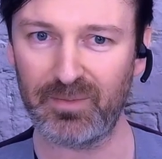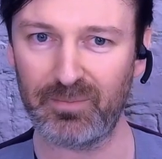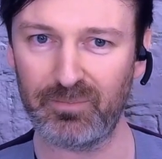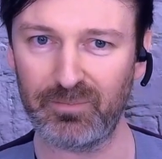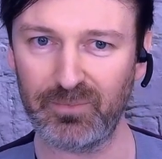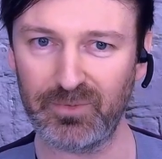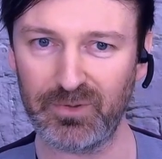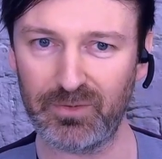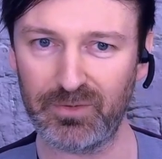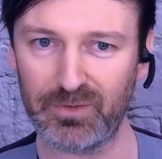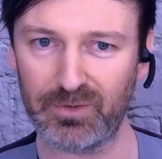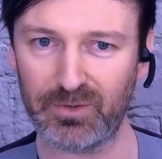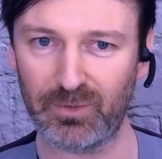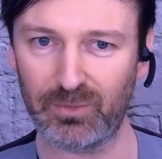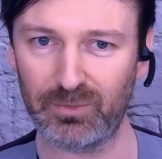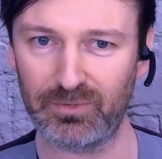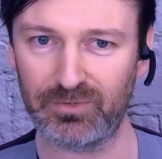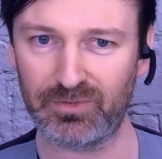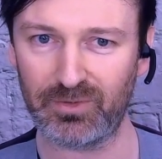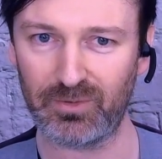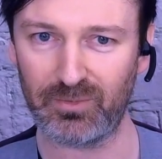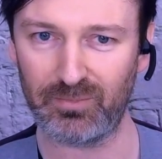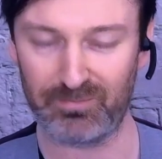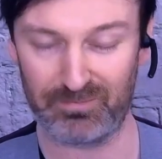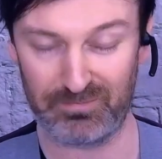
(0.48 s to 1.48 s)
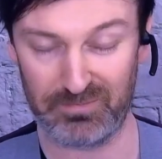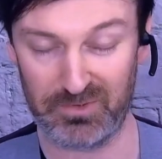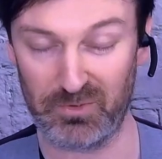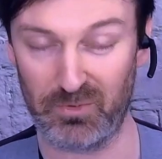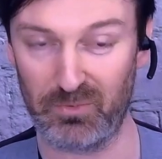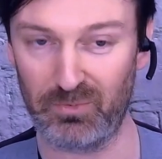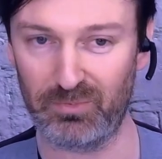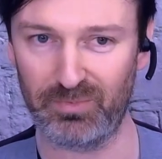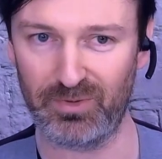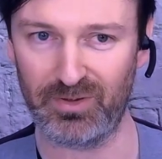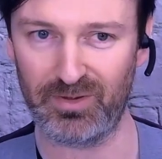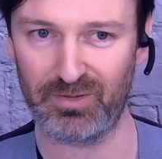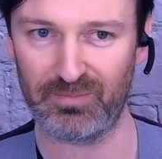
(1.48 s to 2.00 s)
near the coast. So,
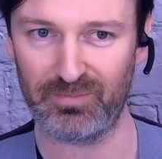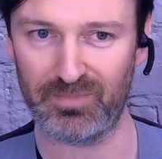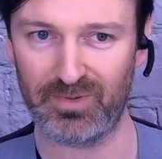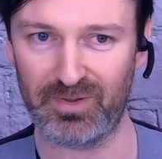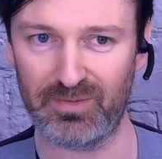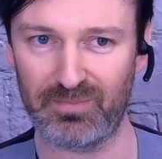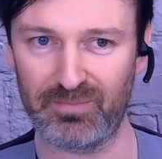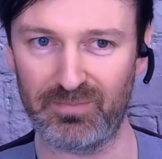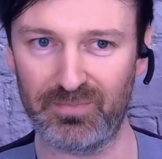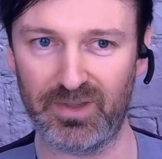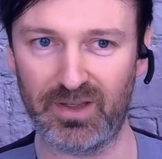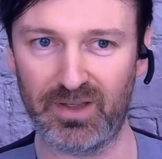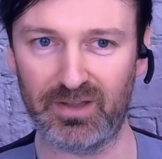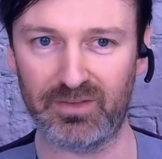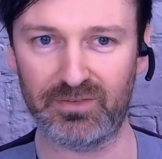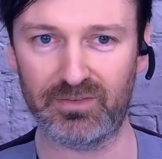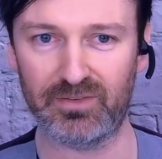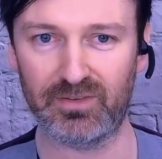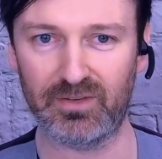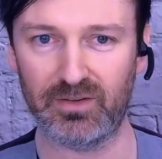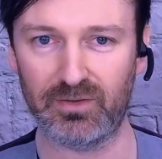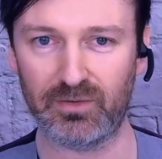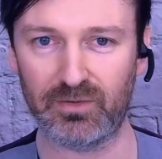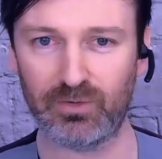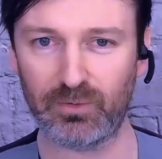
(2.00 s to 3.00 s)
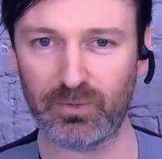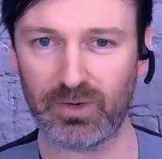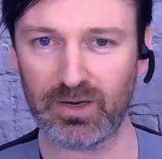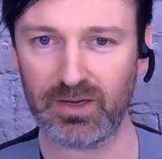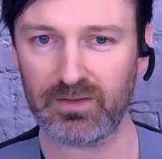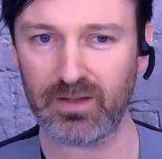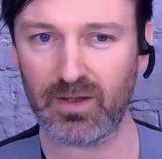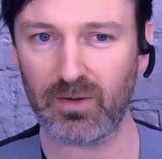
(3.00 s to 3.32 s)
that's great.